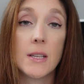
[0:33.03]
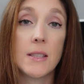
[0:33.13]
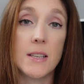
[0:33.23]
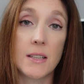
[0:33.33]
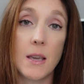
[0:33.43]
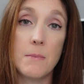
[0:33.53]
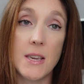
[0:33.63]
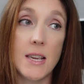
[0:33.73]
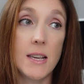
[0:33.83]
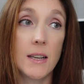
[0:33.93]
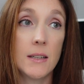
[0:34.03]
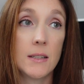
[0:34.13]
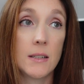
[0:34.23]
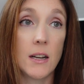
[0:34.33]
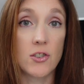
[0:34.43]
this can be
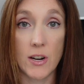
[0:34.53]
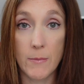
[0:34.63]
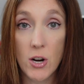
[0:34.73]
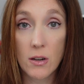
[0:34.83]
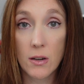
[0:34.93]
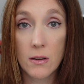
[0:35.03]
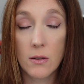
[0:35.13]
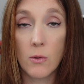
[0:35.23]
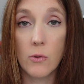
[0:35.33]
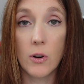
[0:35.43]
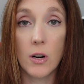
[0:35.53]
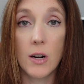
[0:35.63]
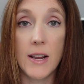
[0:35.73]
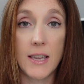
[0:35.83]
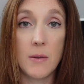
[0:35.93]
a trademark
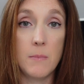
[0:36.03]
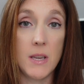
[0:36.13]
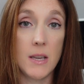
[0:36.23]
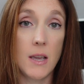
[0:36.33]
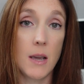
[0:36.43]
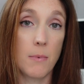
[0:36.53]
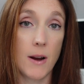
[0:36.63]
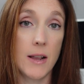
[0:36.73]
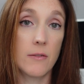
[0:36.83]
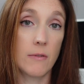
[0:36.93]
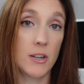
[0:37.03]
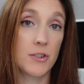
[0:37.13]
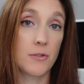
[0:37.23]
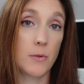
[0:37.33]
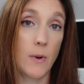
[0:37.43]
or it can be a brand
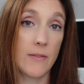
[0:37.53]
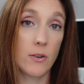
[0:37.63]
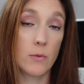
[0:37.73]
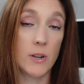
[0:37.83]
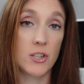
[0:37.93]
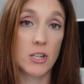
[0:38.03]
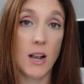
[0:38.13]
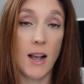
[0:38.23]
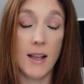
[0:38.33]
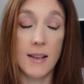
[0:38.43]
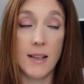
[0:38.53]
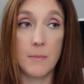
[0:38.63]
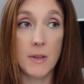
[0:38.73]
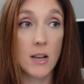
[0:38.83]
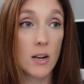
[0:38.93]
registry waiver, which I
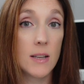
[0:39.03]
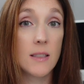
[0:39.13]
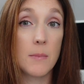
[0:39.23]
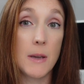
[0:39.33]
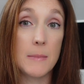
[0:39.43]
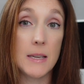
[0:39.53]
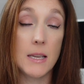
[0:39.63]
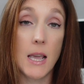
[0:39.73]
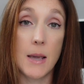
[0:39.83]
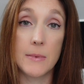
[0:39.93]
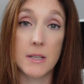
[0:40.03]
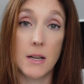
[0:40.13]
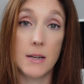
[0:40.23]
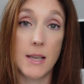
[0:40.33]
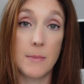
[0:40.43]
am hearing that maybe
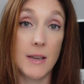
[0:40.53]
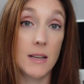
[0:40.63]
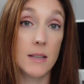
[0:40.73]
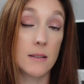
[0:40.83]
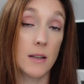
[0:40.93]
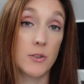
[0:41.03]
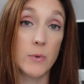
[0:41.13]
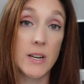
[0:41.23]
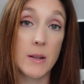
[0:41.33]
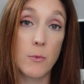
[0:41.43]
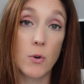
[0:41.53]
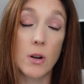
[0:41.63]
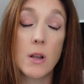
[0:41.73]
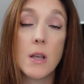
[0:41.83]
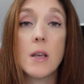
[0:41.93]
Amazon Handmade is not doing
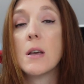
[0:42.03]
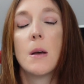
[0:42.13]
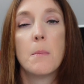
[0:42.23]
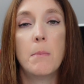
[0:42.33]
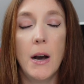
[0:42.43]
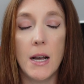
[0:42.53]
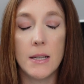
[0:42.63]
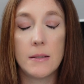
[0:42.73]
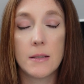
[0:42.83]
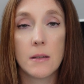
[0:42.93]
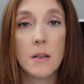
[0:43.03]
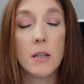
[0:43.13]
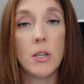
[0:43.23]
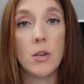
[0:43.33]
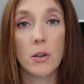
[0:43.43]
anymore, but
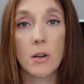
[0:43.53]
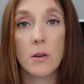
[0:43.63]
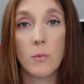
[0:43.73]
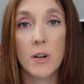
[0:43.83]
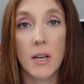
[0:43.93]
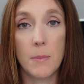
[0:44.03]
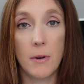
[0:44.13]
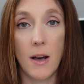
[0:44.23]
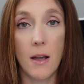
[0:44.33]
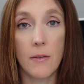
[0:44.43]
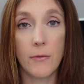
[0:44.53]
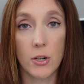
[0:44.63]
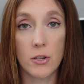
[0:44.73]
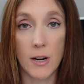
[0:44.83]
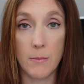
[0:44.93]
you're gonna wanna apply for
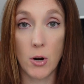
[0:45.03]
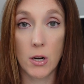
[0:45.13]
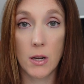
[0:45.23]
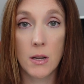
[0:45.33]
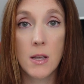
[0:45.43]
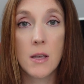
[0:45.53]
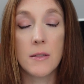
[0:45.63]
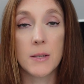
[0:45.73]
a trademark. This